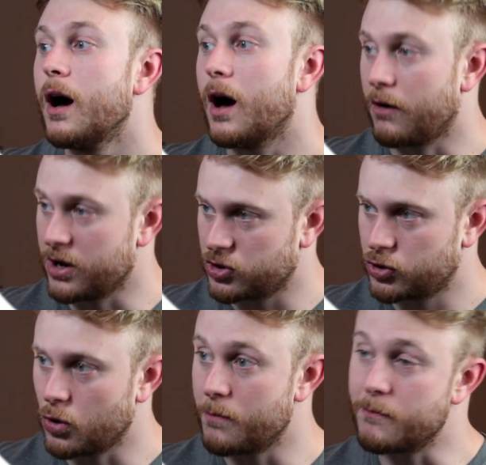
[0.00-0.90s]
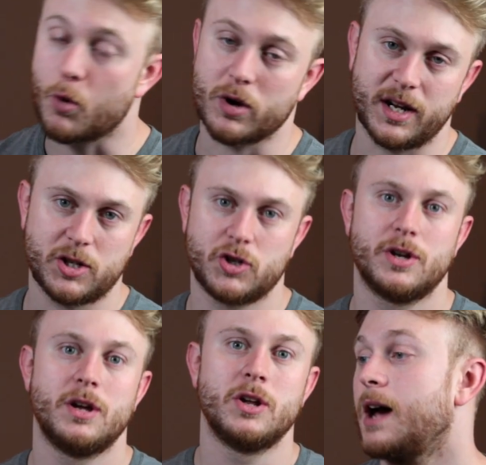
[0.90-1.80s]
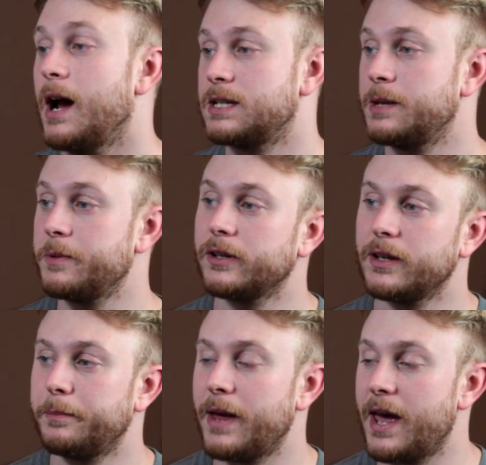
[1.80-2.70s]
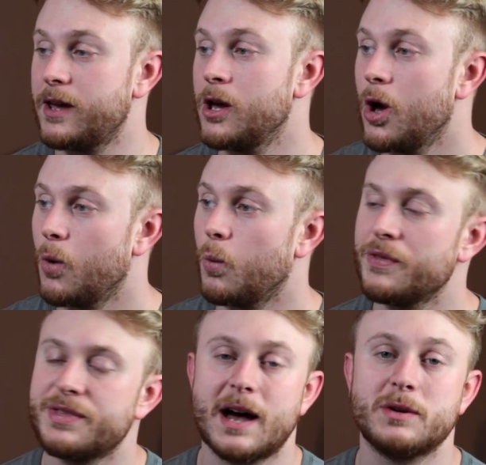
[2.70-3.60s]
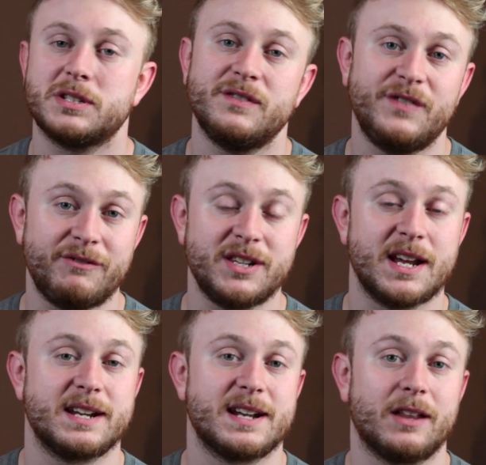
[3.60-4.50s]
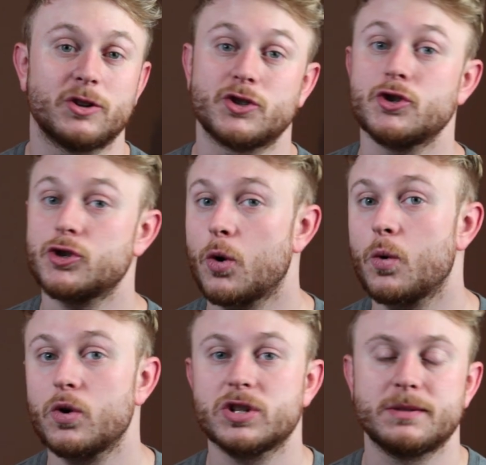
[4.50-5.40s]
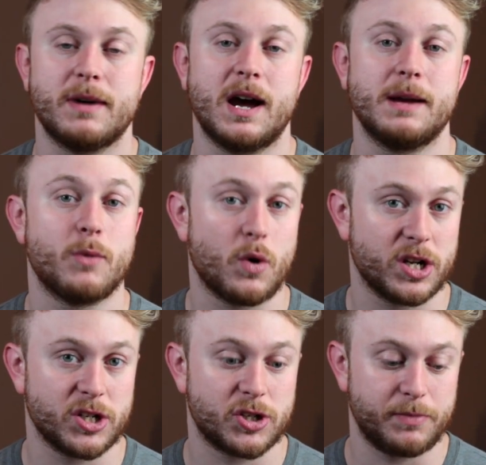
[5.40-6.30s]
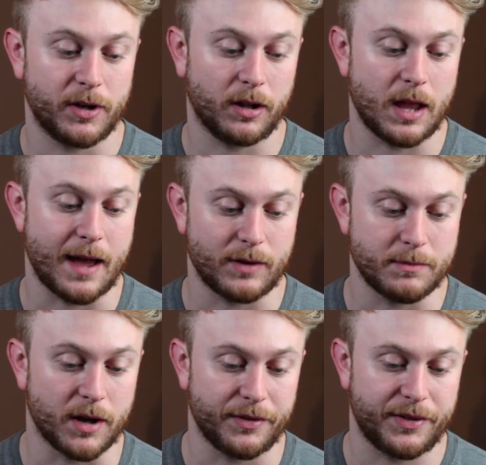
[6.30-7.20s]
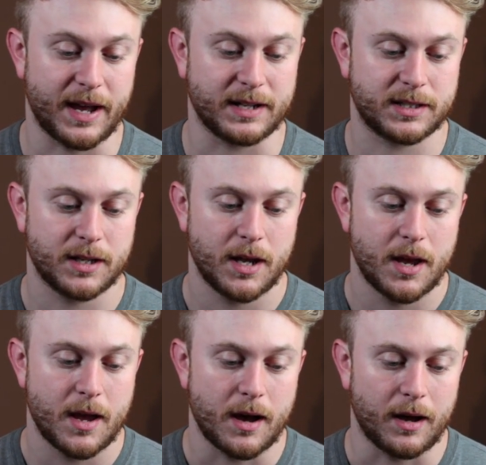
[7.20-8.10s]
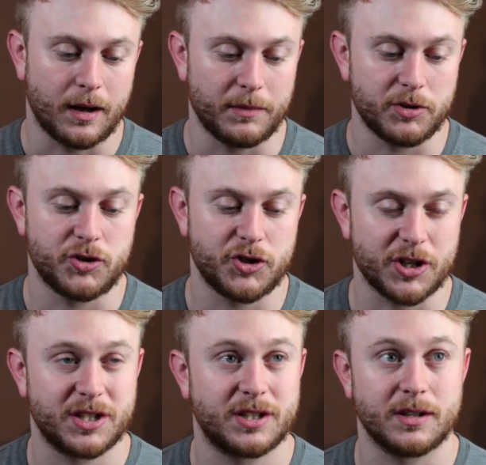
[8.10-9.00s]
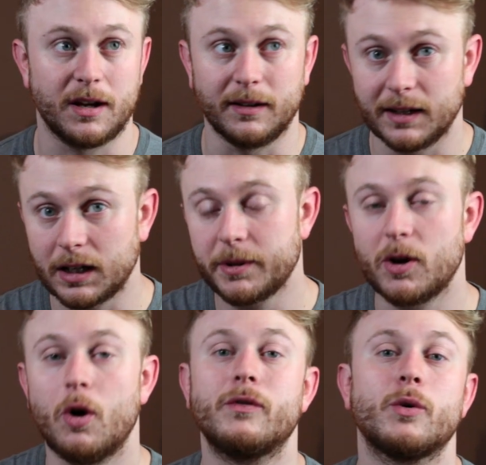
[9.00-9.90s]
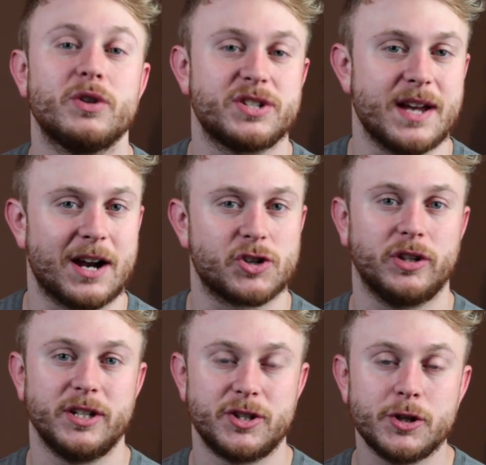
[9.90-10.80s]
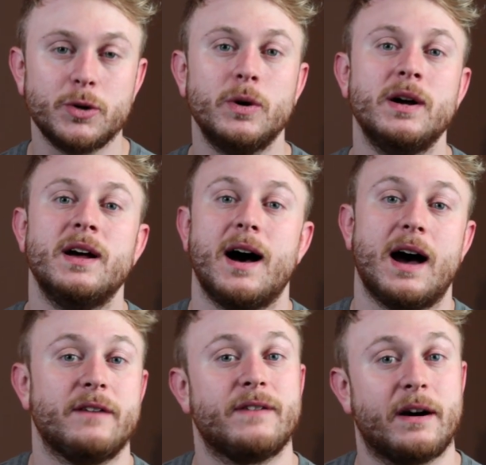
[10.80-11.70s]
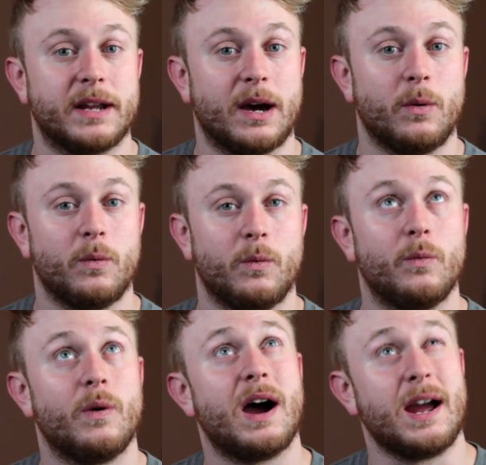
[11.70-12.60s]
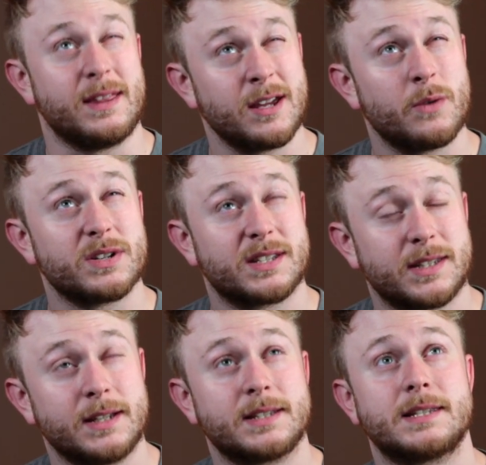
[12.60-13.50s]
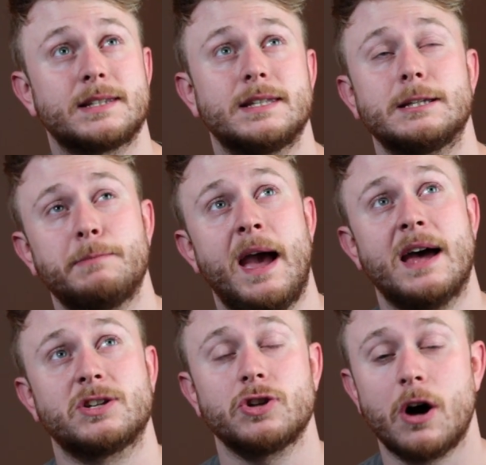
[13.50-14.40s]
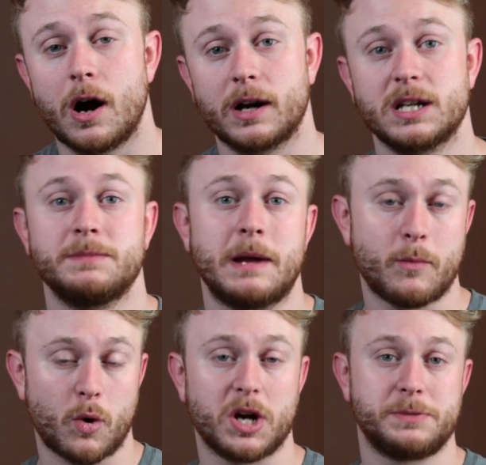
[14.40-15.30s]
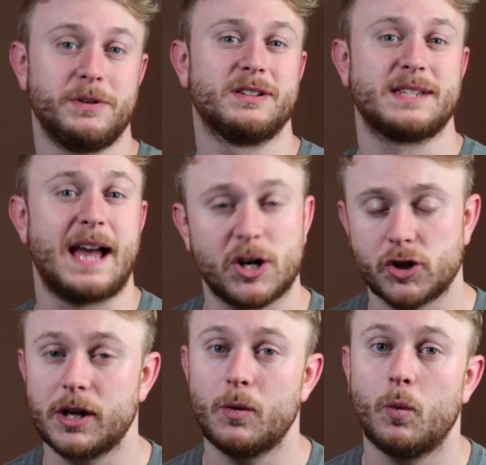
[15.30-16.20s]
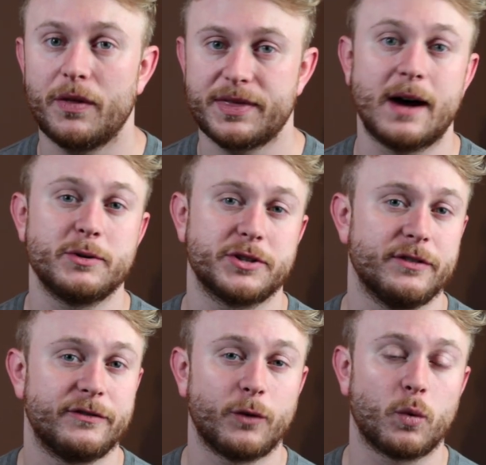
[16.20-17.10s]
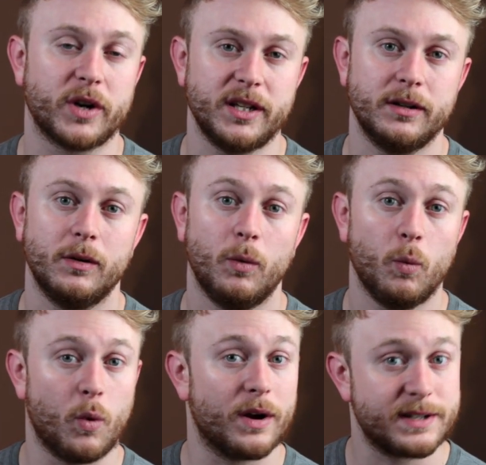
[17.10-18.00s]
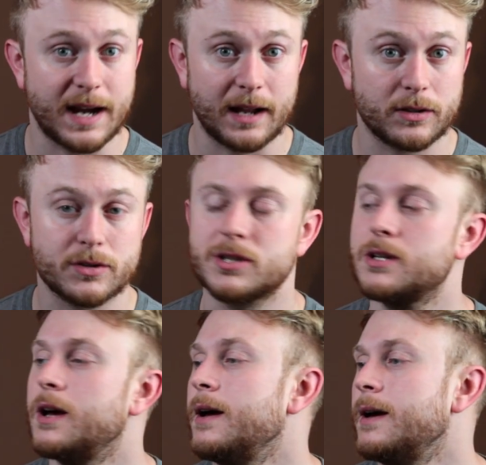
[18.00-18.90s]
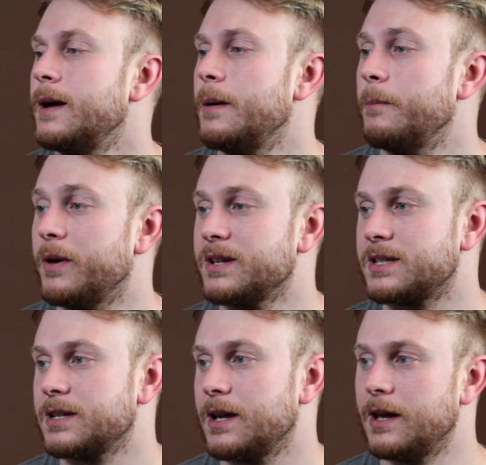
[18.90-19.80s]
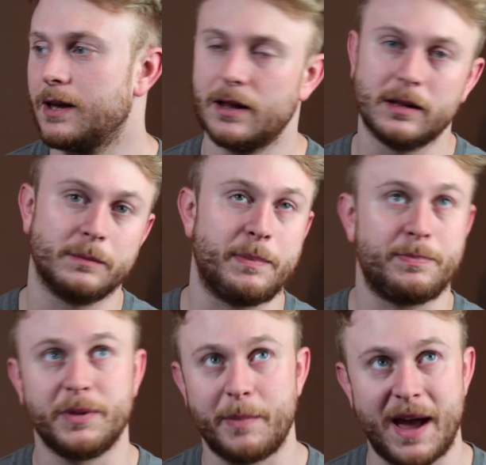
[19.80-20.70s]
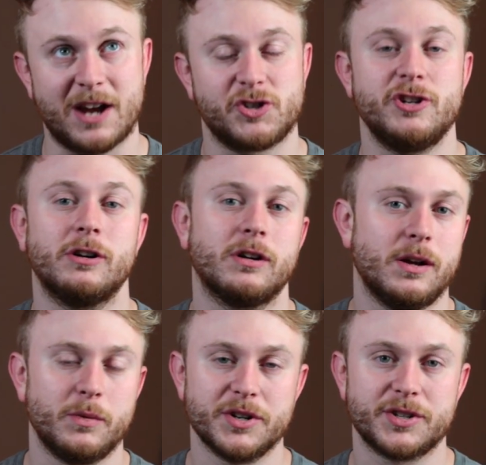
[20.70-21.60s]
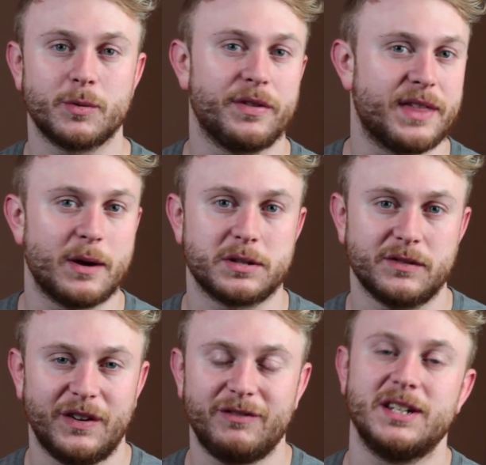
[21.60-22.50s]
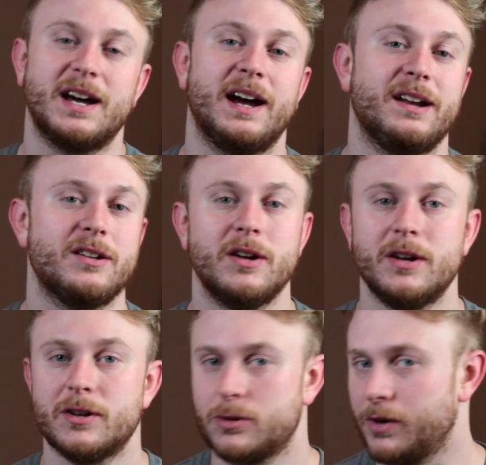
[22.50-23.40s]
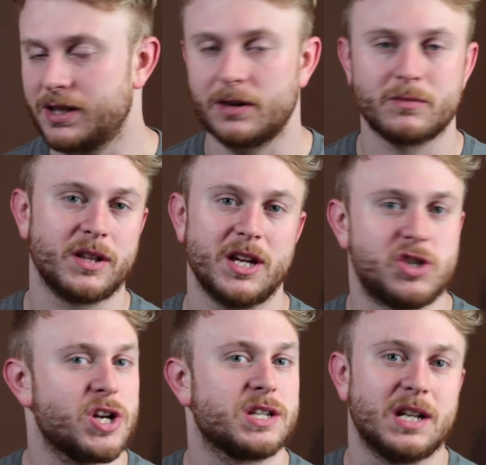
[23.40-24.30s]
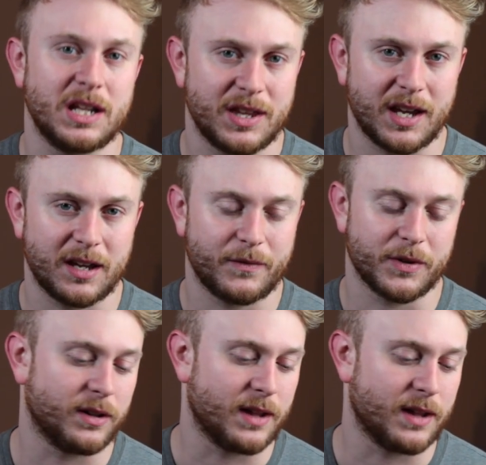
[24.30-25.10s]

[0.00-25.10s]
All right, so mortgage. I typically pay $1,059 towards my mortgage bill every month. That's just a little bit over what's actually due. I found out, I think it was since this past August, my mortgage bill is actually $1,041, but the past year it was $1,059, so I didn't really adjust anything, and for the